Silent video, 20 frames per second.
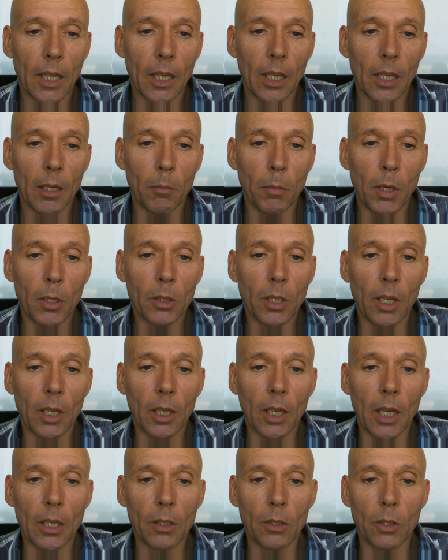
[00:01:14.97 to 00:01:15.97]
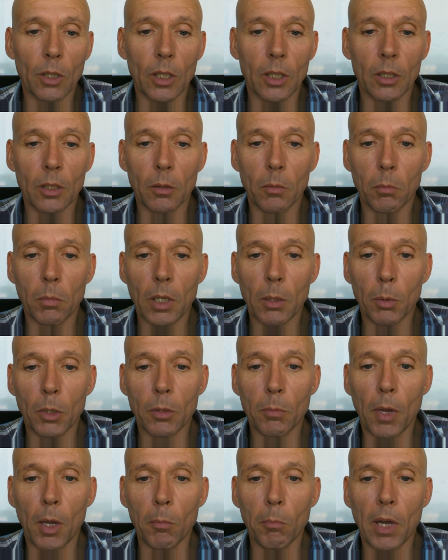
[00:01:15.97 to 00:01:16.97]
In most other countries, people
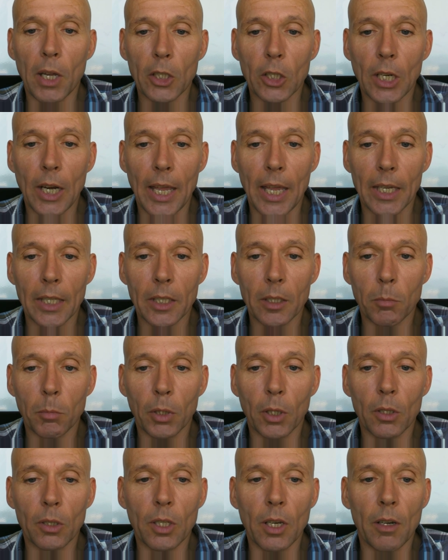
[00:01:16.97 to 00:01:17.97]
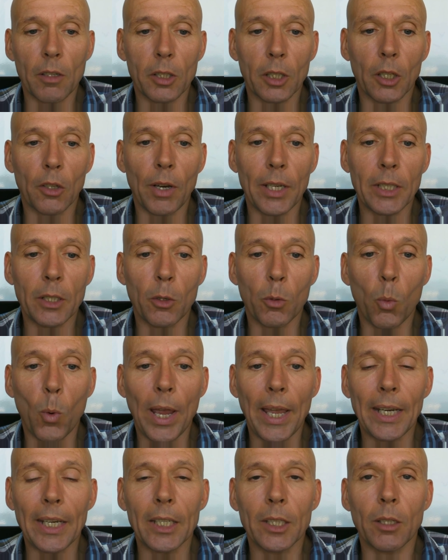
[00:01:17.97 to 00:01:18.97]
smoke much less because there is a greater
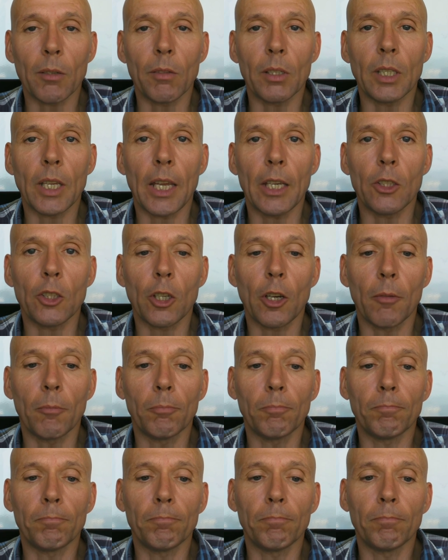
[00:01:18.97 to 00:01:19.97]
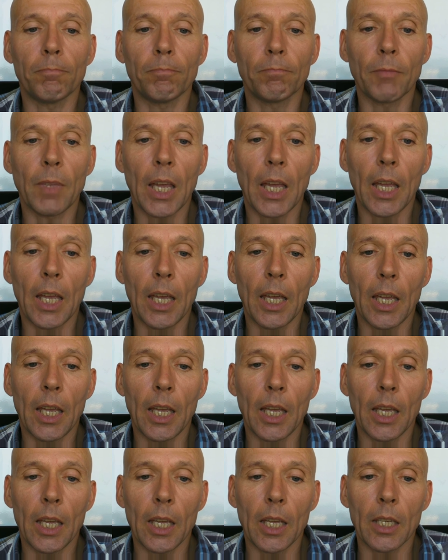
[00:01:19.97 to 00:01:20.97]
awareness of the danger.
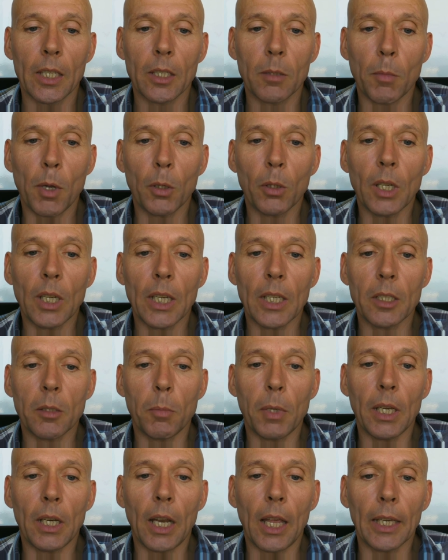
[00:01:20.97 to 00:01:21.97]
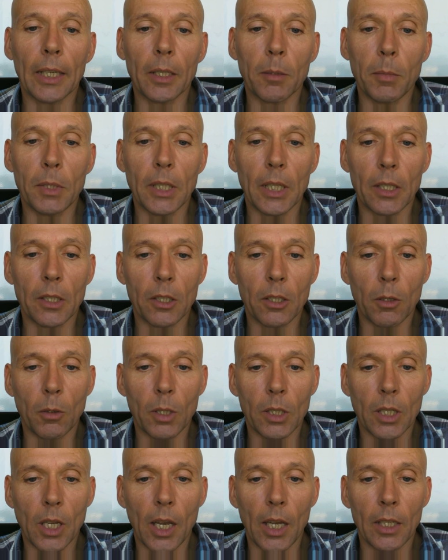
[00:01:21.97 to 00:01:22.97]
Smoking is a bit like committing
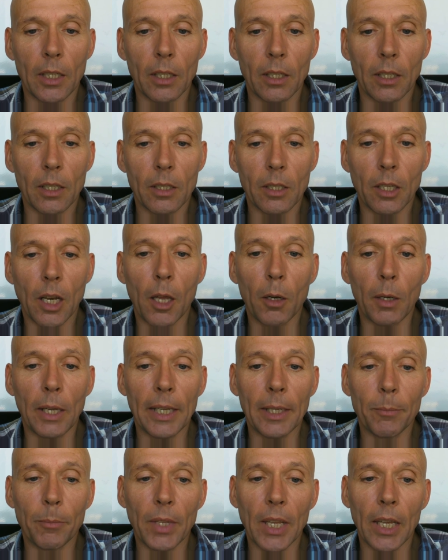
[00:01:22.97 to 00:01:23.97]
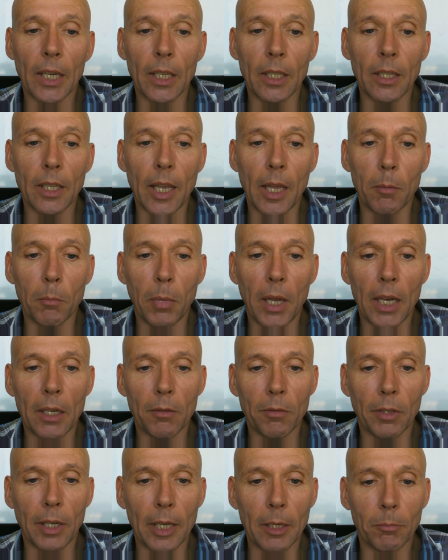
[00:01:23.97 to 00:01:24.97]
suicide, slowly and in the end
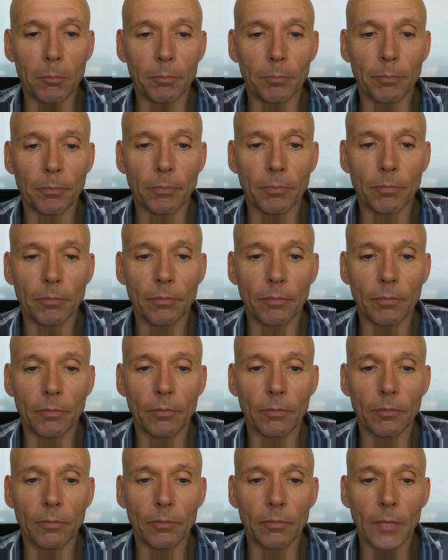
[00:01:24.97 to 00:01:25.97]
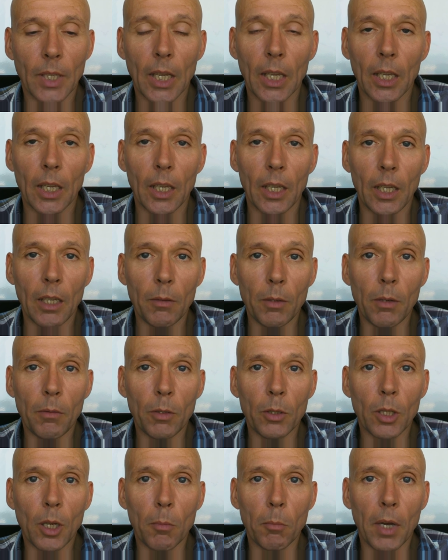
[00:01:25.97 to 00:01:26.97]
painfully. Even if
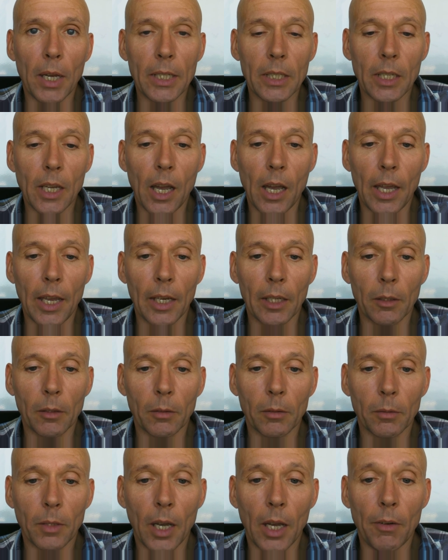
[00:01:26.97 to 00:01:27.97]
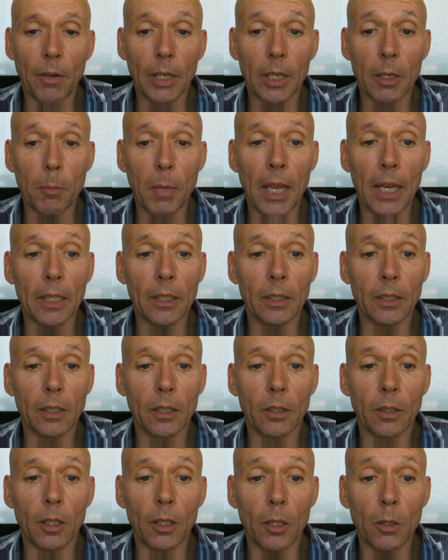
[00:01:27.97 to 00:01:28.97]
you don't mind dying, I recommend
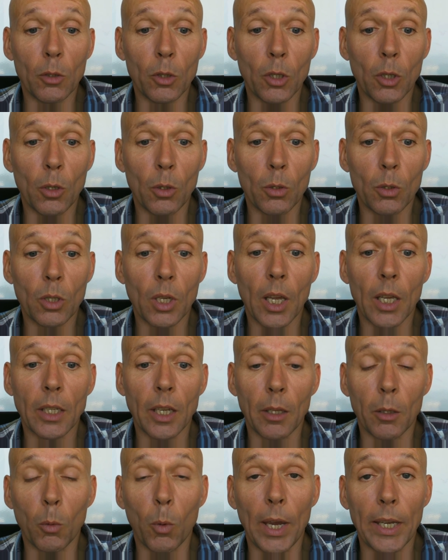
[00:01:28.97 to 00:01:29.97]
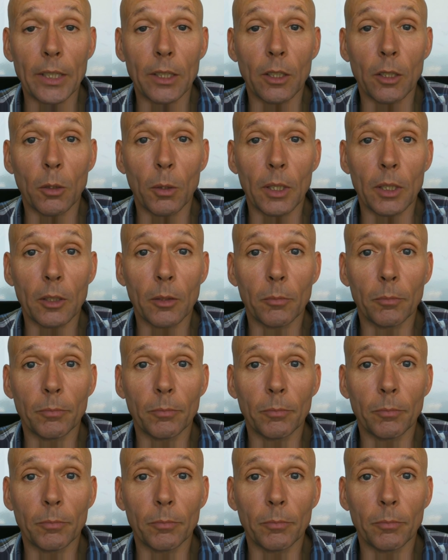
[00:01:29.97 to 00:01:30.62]
that you choose another way to do it.